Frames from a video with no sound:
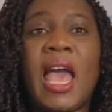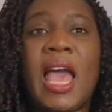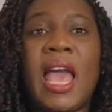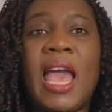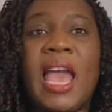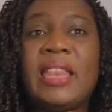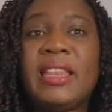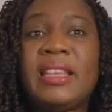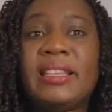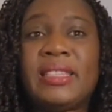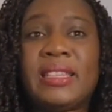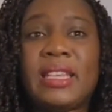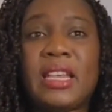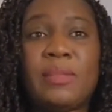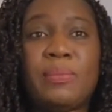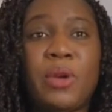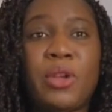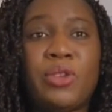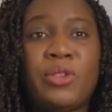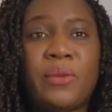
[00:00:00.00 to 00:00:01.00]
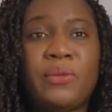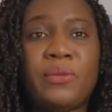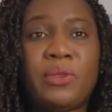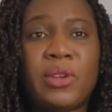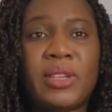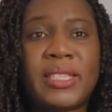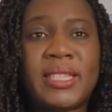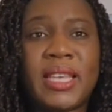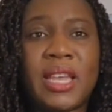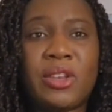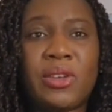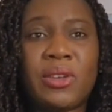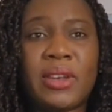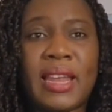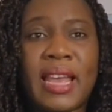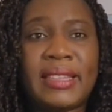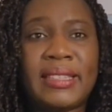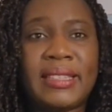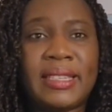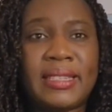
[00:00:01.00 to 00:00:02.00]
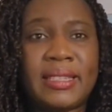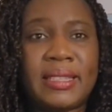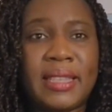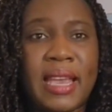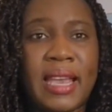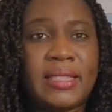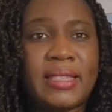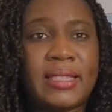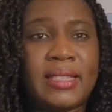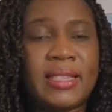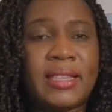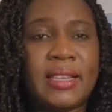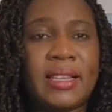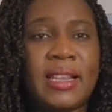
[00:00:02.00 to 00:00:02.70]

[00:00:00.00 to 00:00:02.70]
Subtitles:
any state board of nursing in the United States,